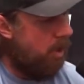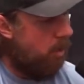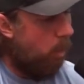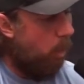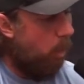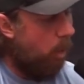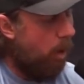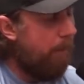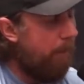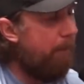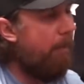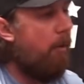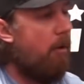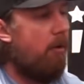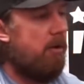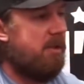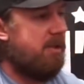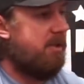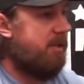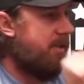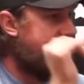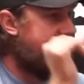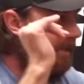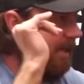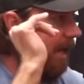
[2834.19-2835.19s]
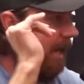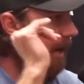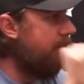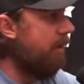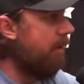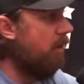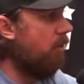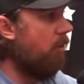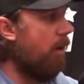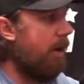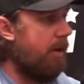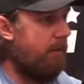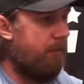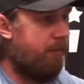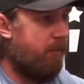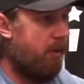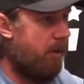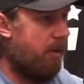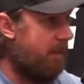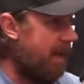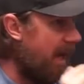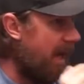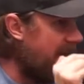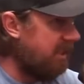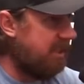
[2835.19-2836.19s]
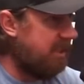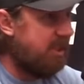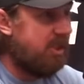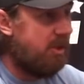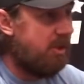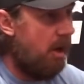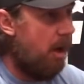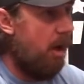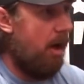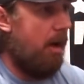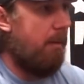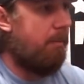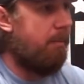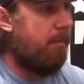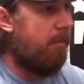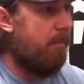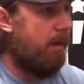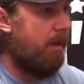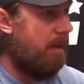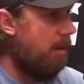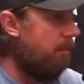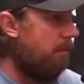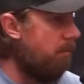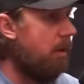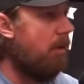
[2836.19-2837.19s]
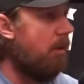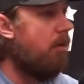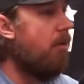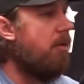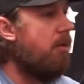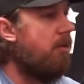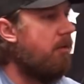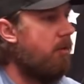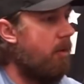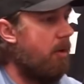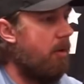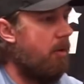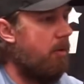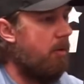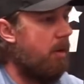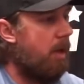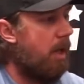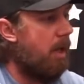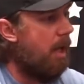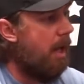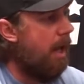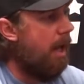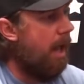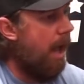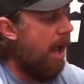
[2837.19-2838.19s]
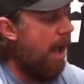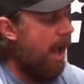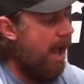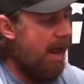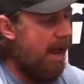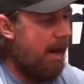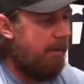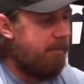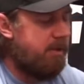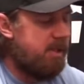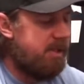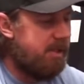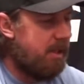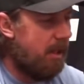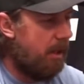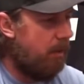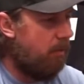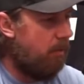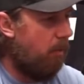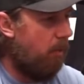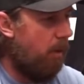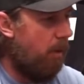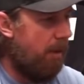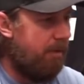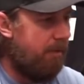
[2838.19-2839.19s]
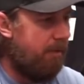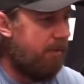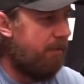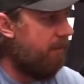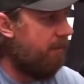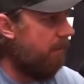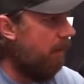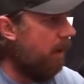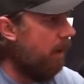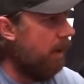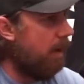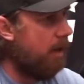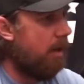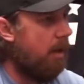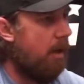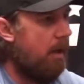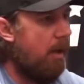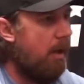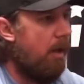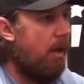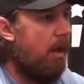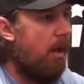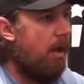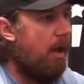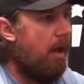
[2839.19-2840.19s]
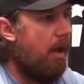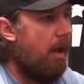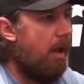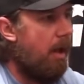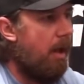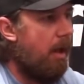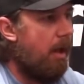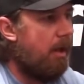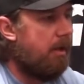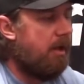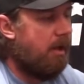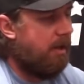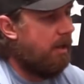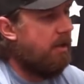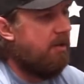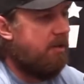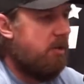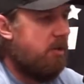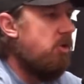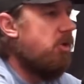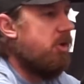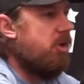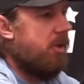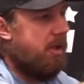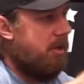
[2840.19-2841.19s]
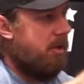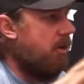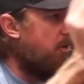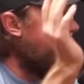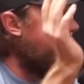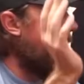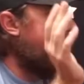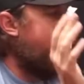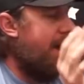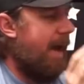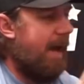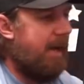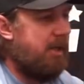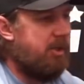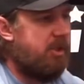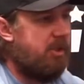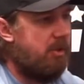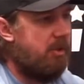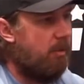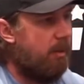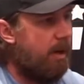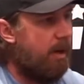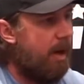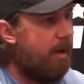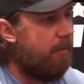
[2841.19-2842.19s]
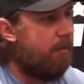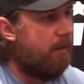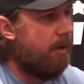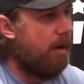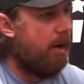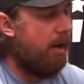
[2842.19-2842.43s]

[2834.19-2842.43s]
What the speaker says: One parks damn near right in front of me. I stop in the middle of the road. And I'm just like, what the fuck? Because usually, they pass you, whatever.